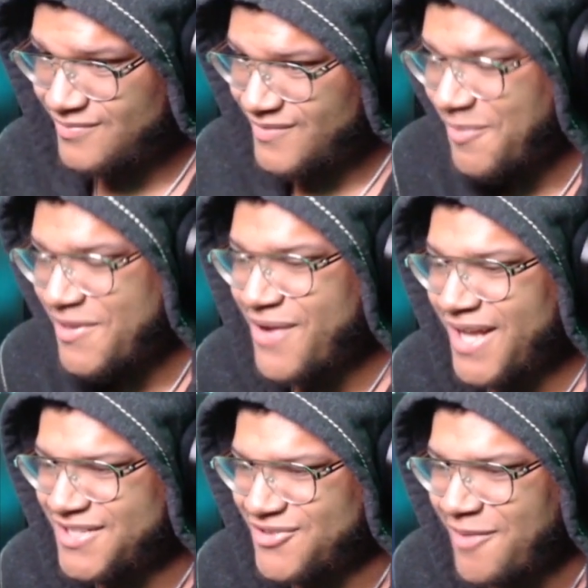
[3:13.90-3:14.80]
I mean, you
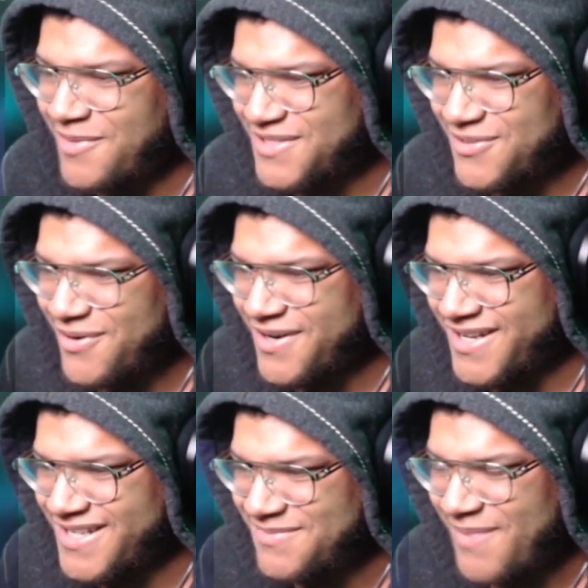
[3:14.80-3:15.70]
had to drop your sword in
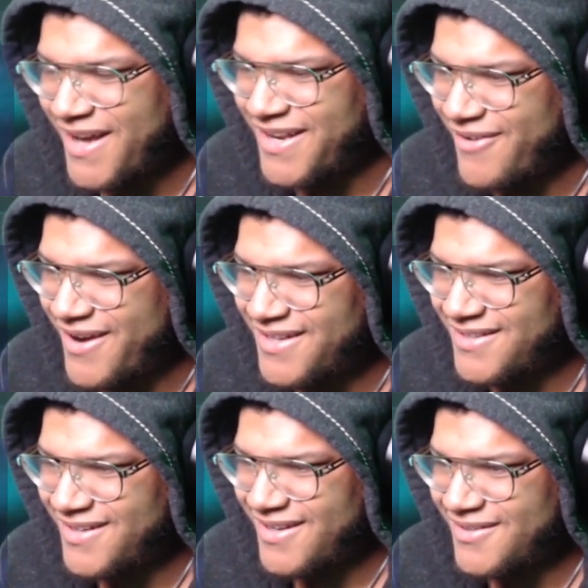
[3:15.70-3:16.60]
his body, right?
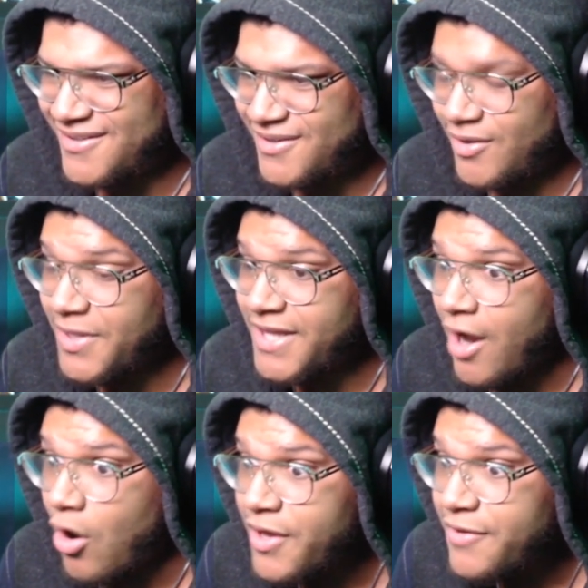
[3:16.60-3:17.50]
Oh, wait, that,
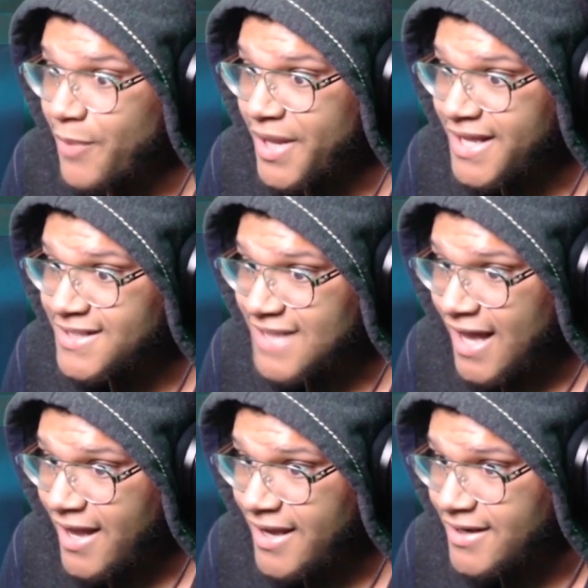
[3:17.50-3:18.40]
oh, he went
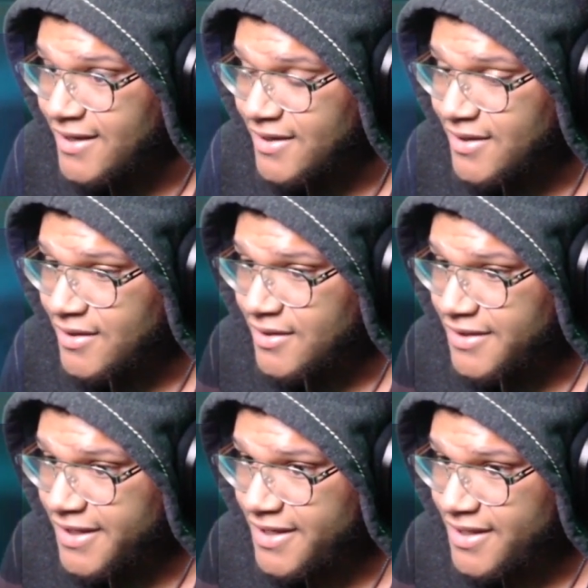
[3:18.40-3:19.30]
inside.
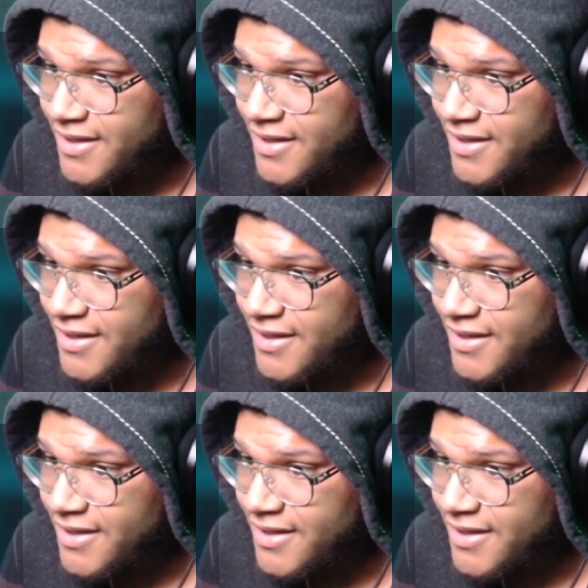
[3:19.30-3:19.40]
Did he?